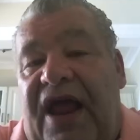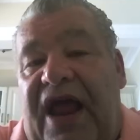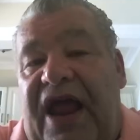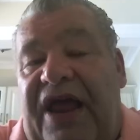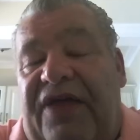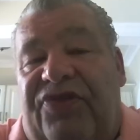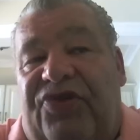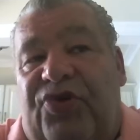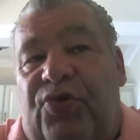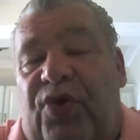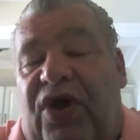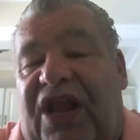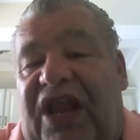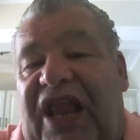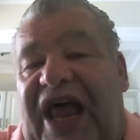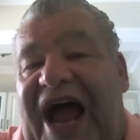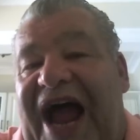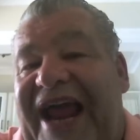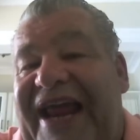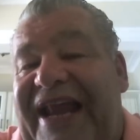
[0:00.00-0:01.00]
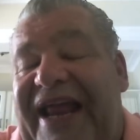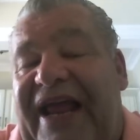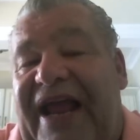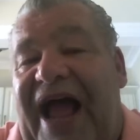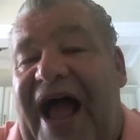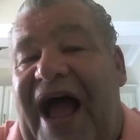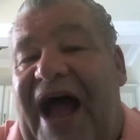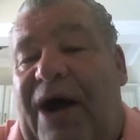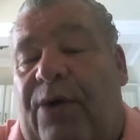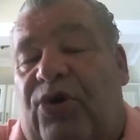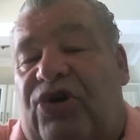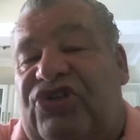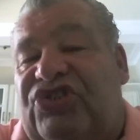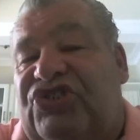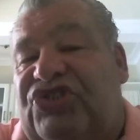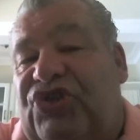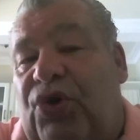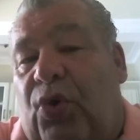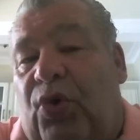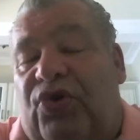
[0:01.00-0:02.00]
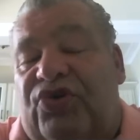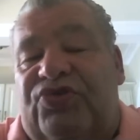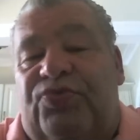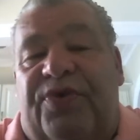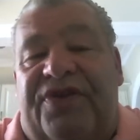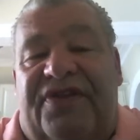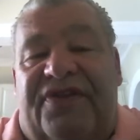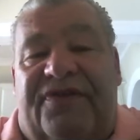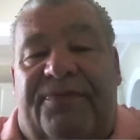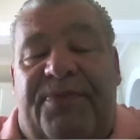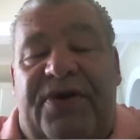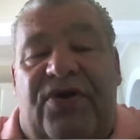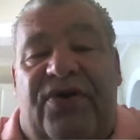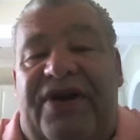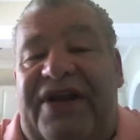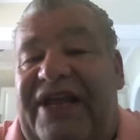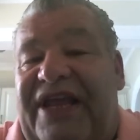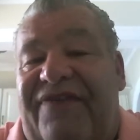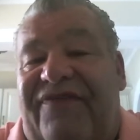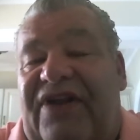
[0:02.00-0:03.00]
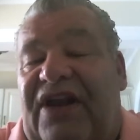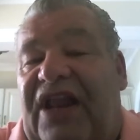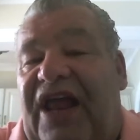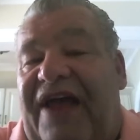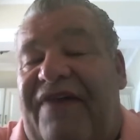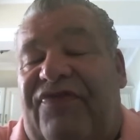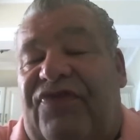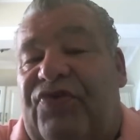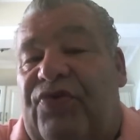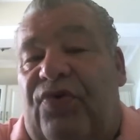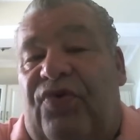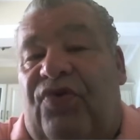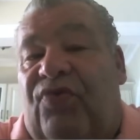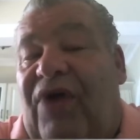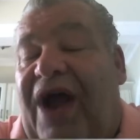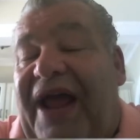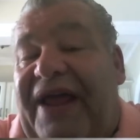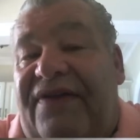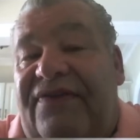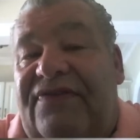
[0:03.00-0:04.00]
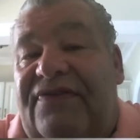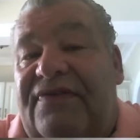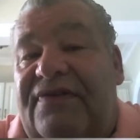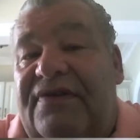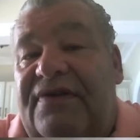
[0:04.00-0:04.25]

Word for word: and through aligning our souls with a spirit given life through Christ,